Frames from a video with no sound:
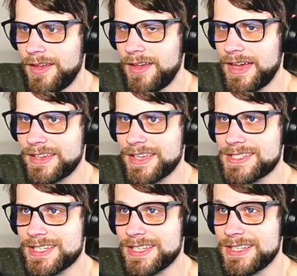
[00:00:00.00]
I
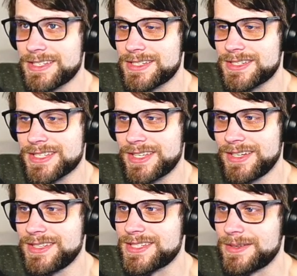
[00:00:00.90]
guess does it
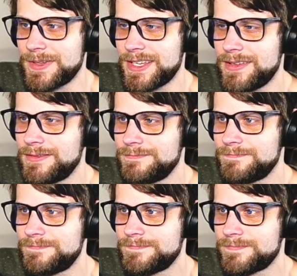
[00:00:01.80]
get Intimidate?
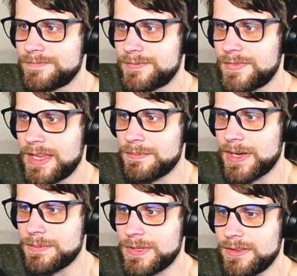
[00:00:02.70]
That
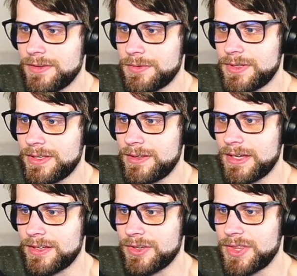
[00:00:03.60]
might be the only
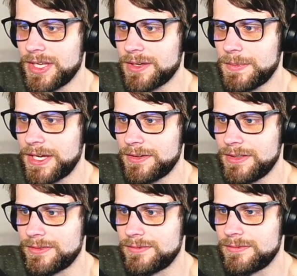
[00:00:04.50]
like good thing about
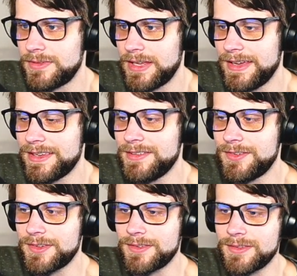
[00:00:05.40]
it.
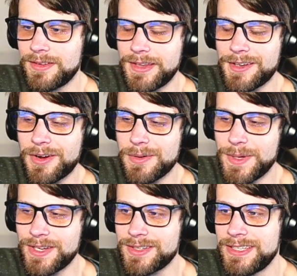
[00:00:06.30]
Ekans and like
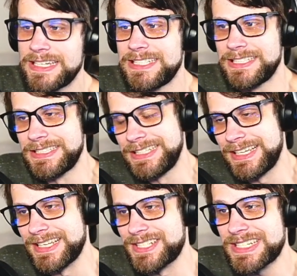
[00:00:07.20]
Arbok,
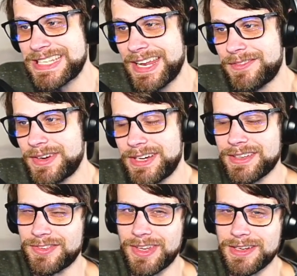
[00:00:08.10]
it's just not a very
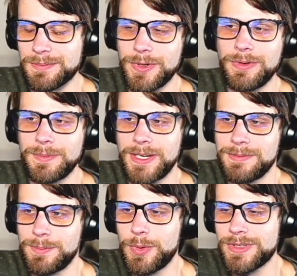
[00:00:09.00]
exciting
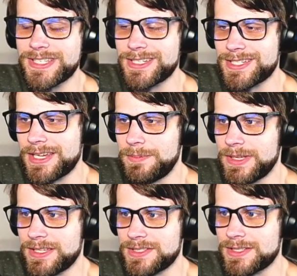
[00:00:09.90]
Pokemon. Poison
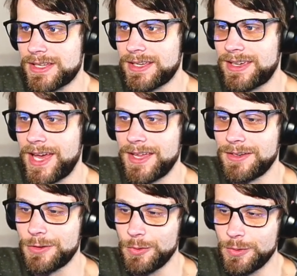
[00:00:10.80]
typing is like
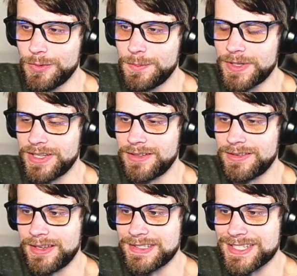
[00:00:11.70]
kinda cool, but
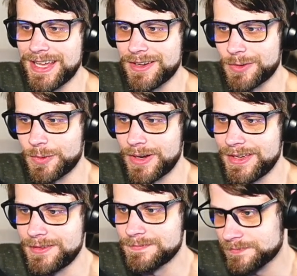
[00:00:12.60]
it's not
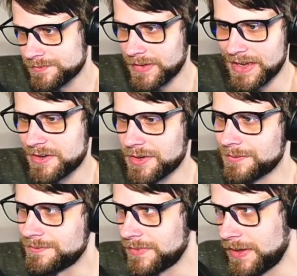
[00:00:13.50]
great. I don't know.